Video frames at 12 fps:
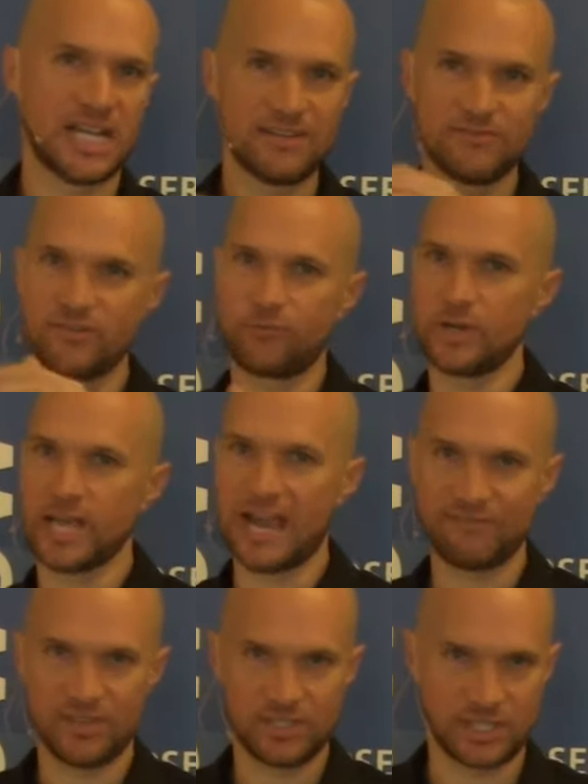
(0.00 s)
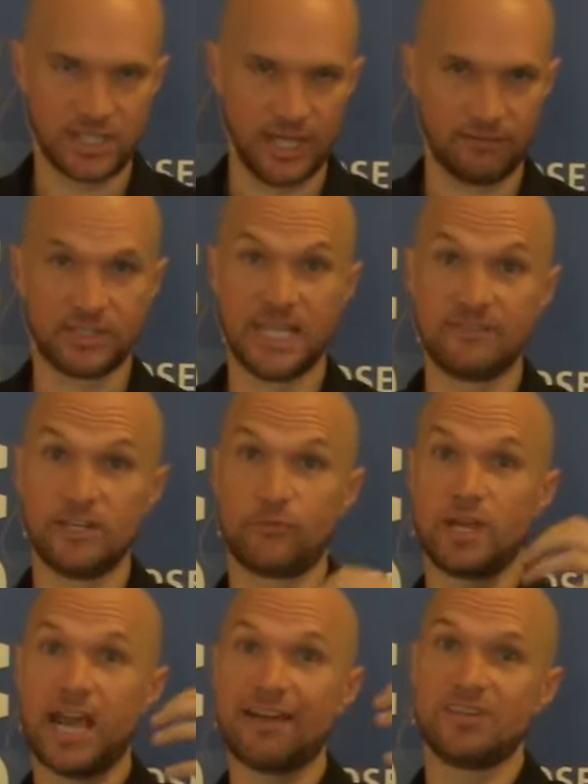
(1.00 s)
Even if we have these gifts, even if
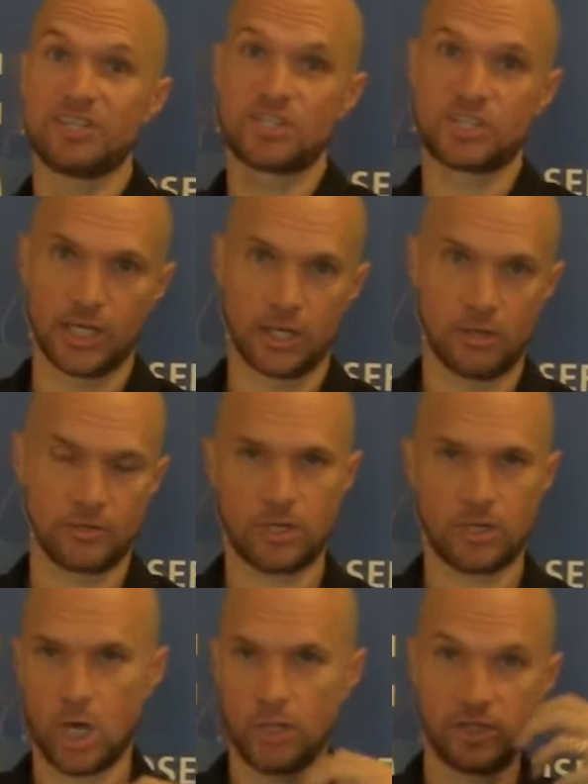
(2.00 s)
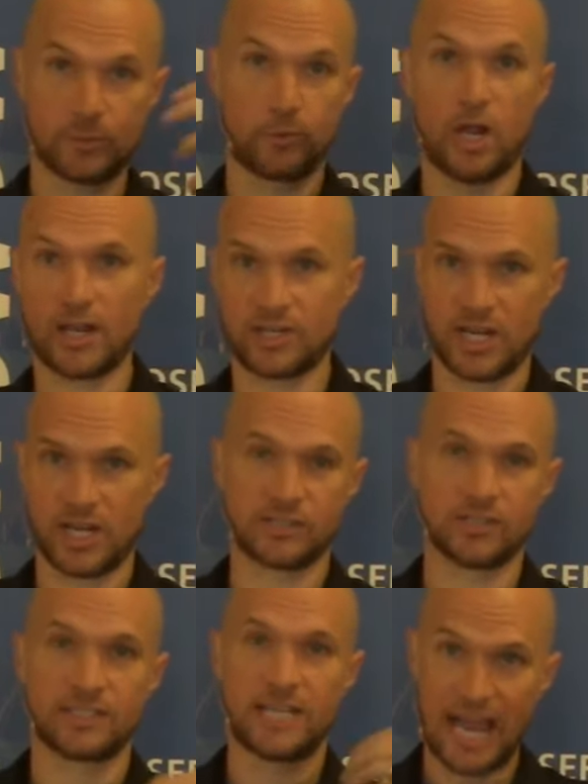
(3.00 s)
we have these skills and all these projects
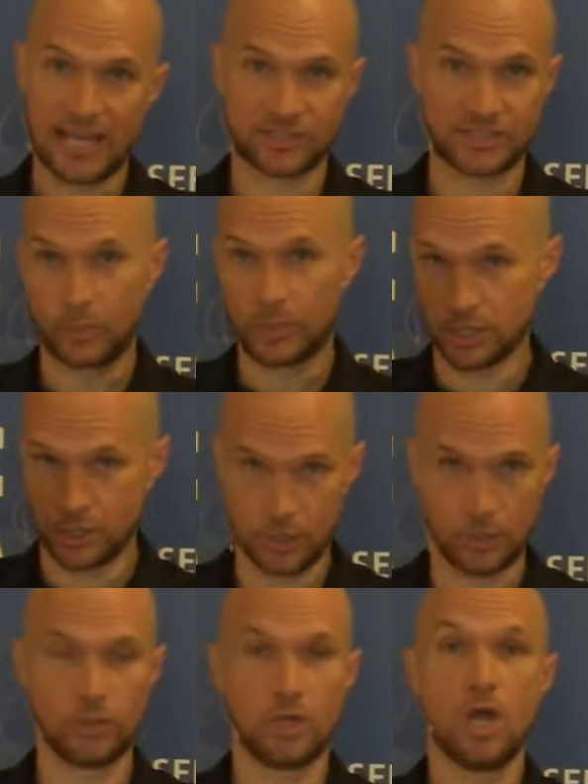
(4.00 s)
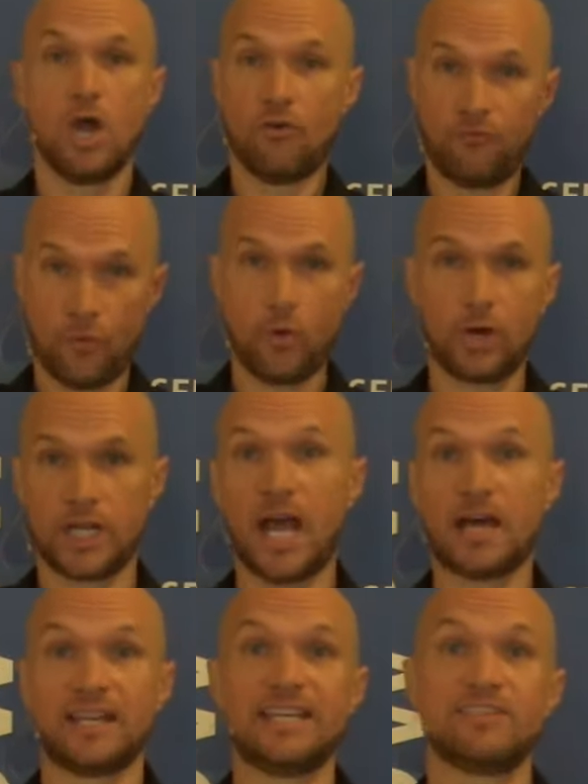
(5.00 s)
and tasks that we do for
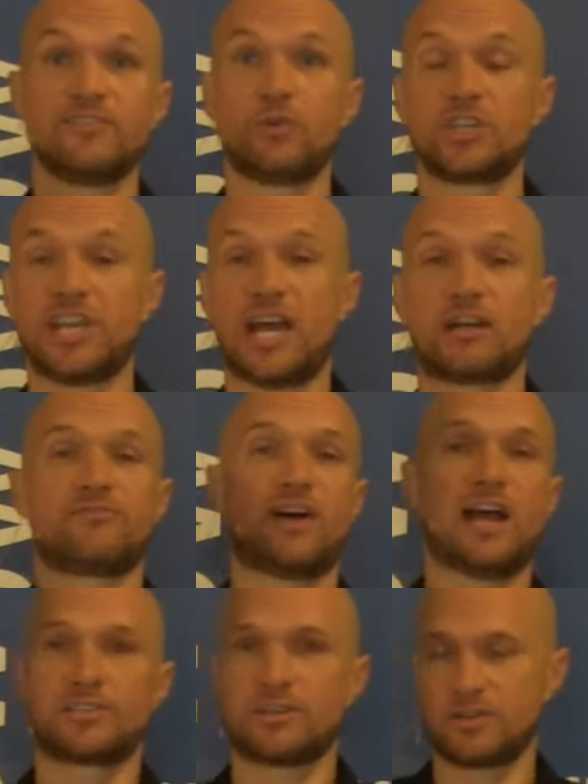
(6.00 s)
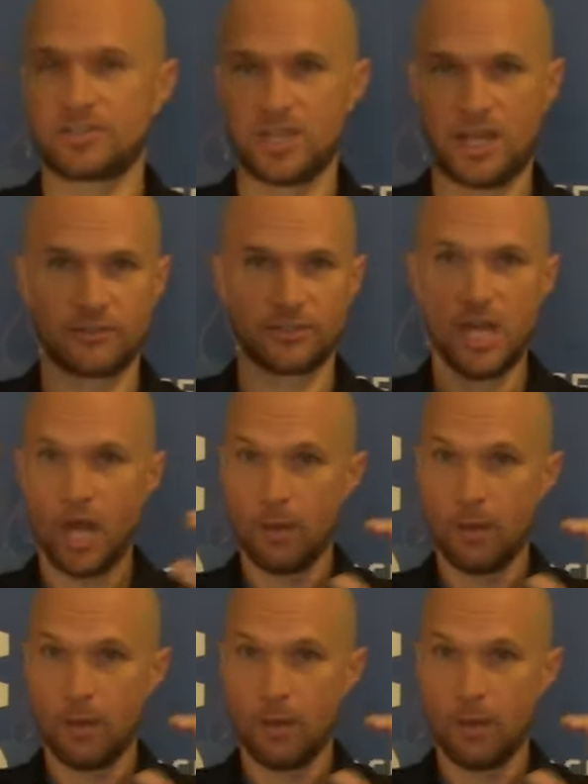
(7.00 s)
God, even if we sacrifice ourselves,